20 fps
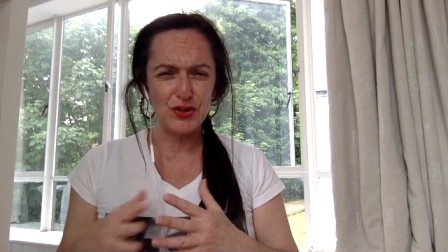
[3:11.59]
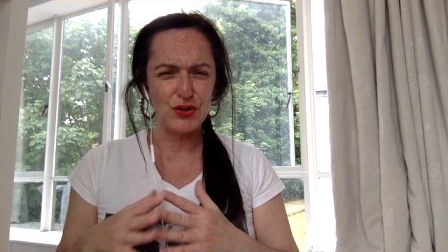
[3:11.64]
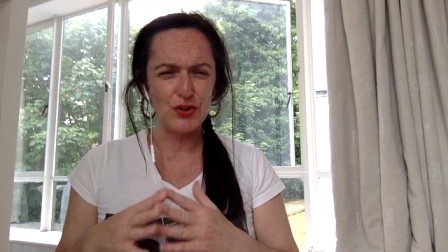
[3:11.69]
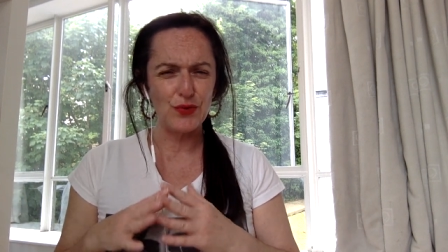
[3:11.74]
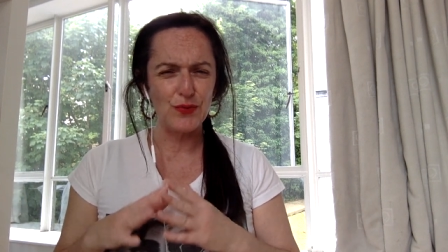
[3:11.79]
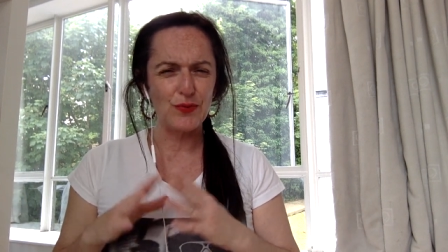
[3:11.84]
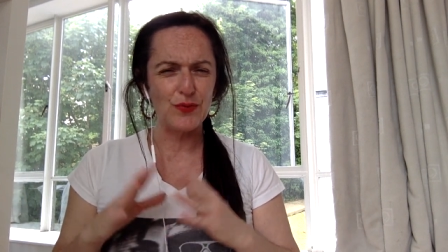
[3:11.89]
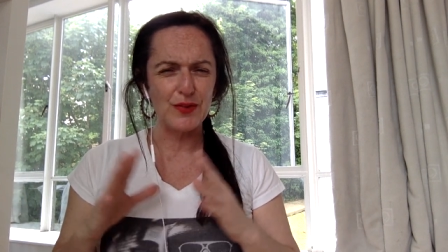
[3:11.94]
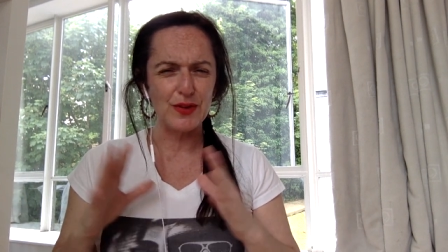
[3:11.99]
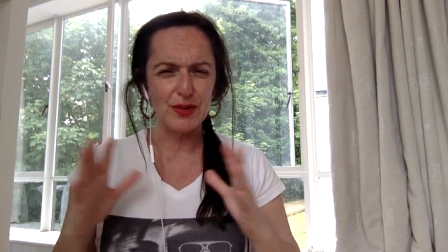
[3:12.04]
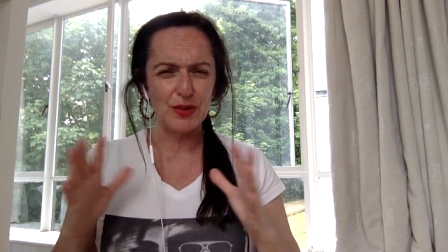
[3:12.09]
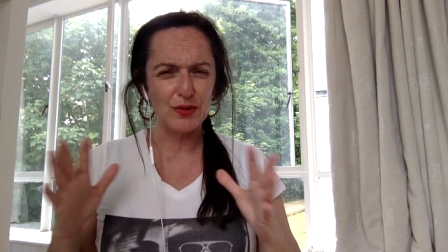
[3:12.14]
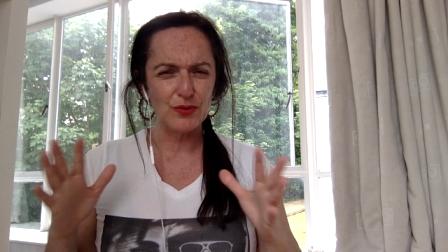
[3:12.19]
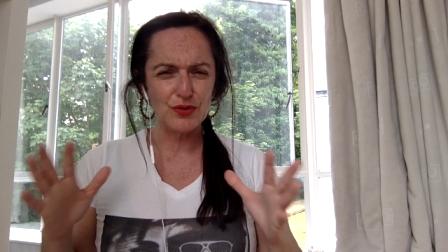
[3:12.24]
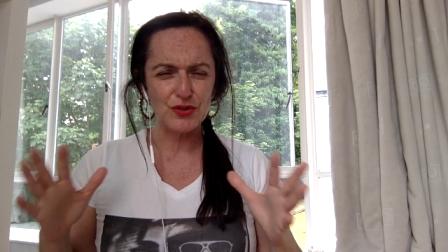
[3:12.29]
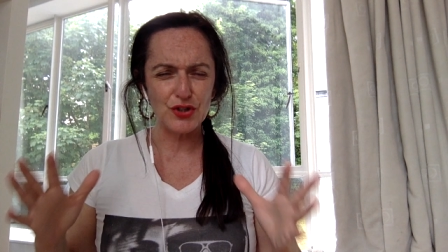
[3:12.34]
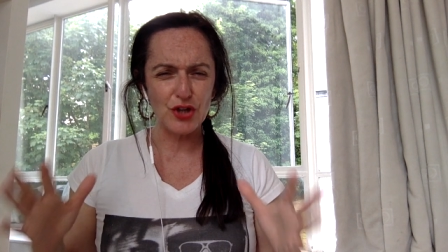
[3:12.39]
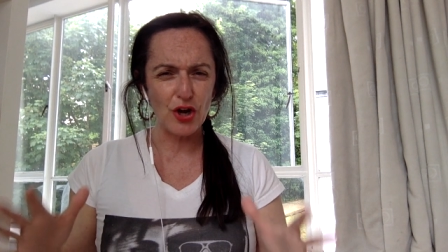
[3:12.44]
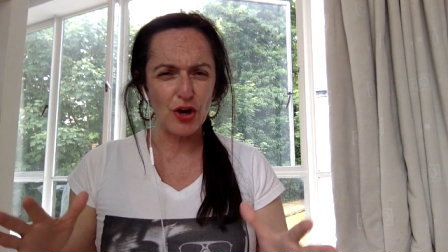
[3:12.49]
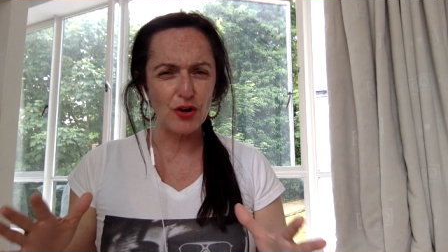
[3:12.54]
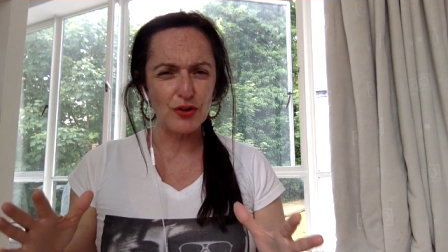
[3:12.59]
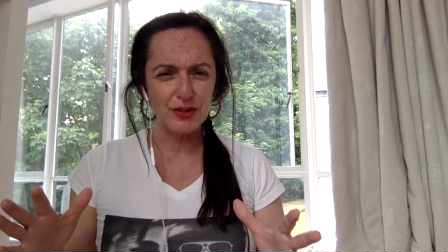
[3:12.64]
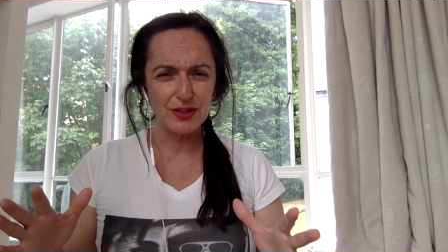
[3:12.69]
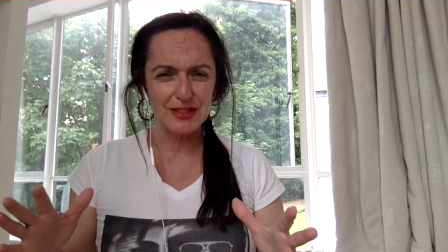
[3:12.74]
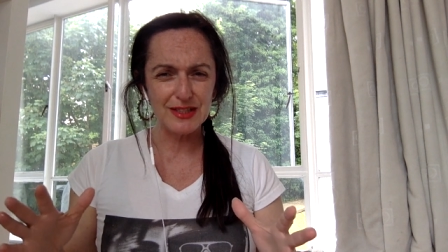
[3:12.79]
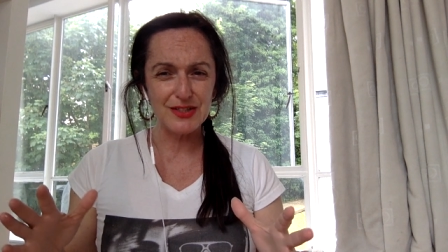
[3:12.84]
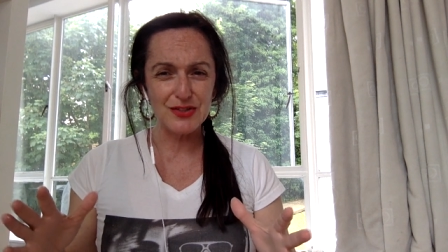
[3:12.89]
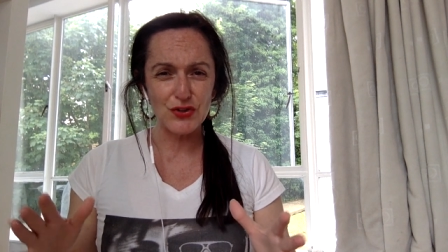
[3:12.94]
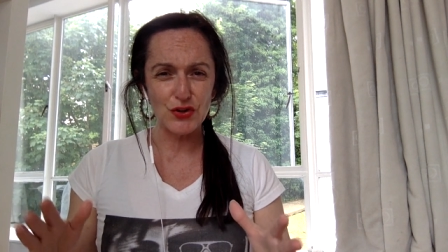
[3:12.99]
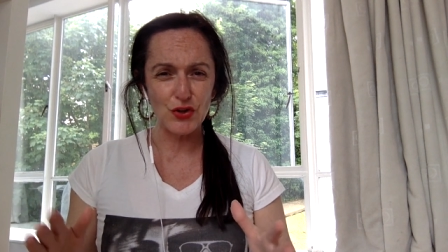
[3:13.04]
You feel
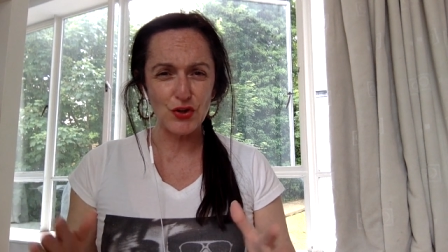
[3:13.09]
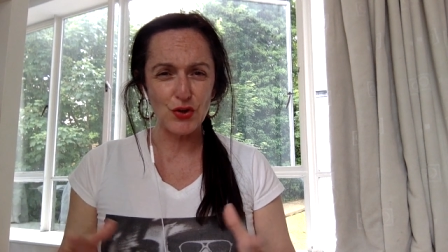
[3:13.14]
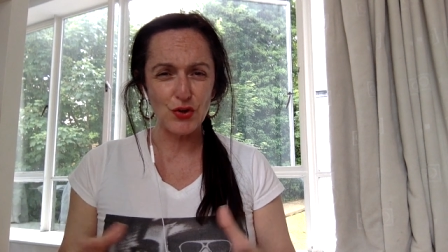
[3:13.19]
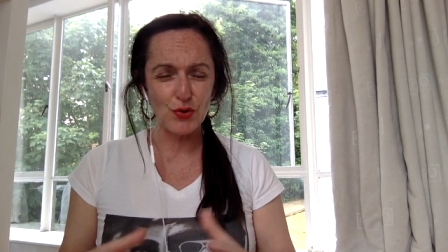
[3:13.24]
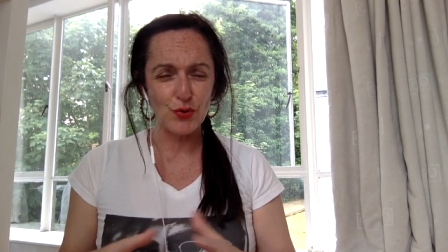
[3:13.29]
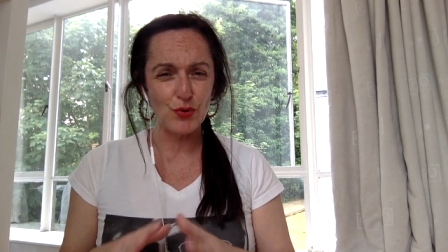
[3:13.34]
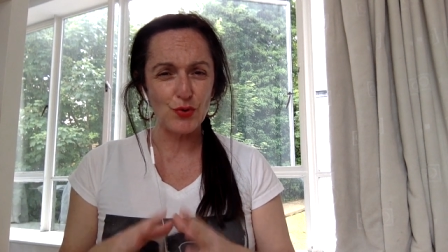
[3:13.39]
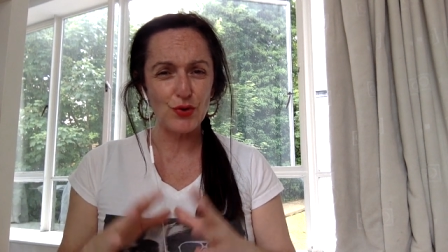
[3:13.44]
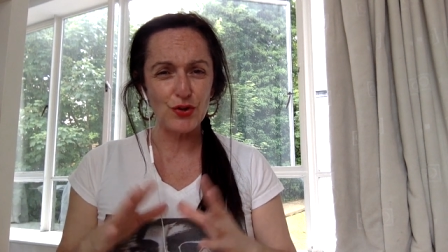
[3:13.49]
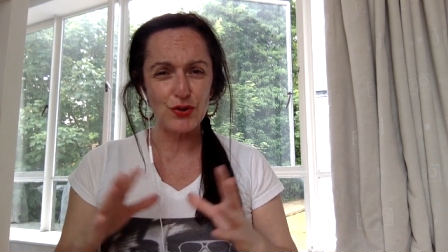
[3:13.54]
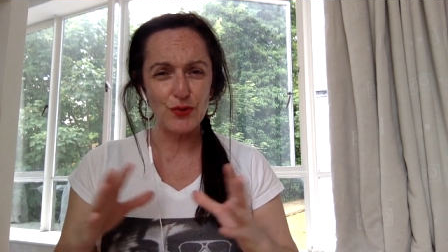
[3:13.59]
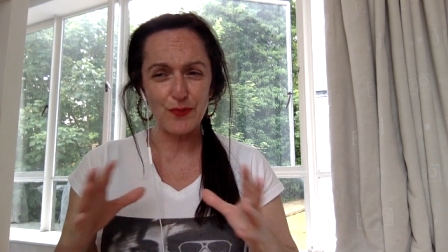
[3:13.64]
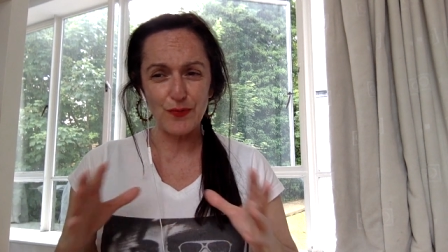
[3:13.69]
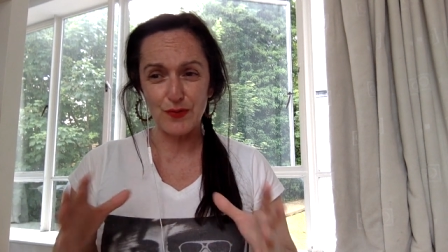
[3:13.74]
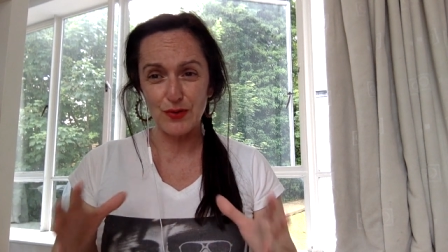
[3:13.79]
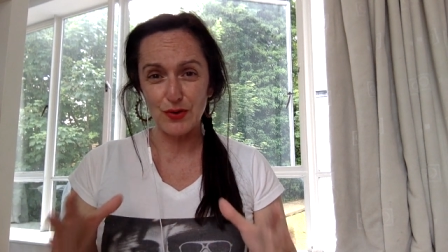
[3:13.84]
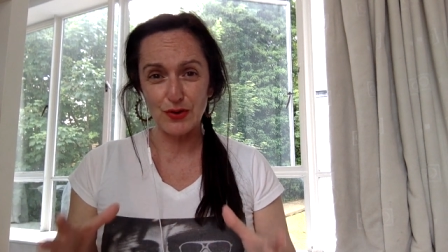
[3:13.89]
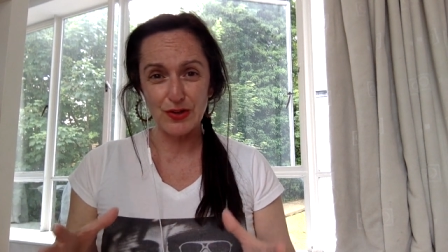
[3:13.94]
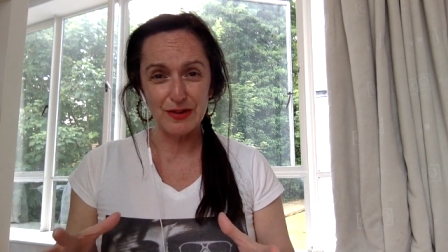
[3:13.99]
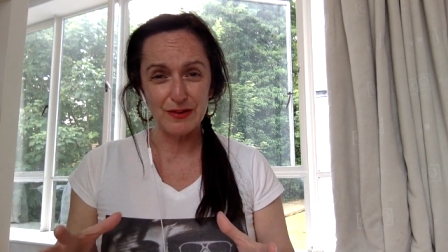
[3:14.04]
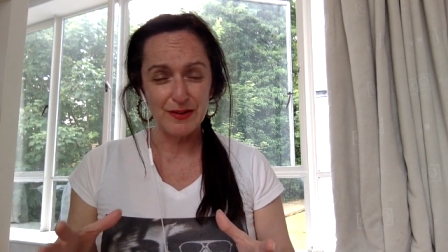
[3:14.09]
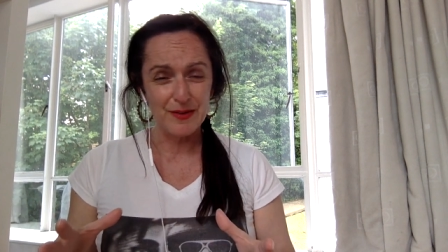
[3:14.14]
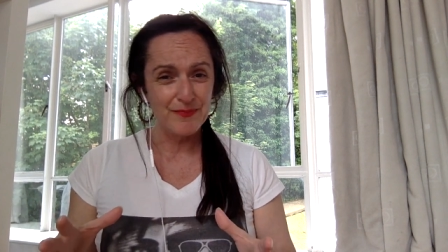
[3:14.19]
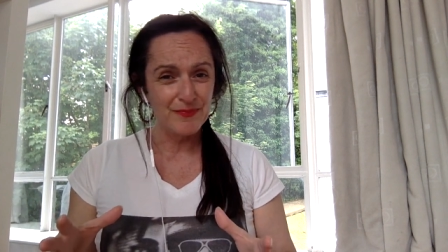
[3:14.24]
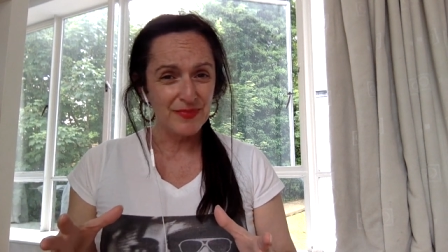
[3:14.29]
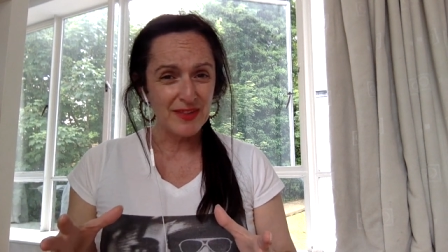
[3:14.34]
totally secure, you feel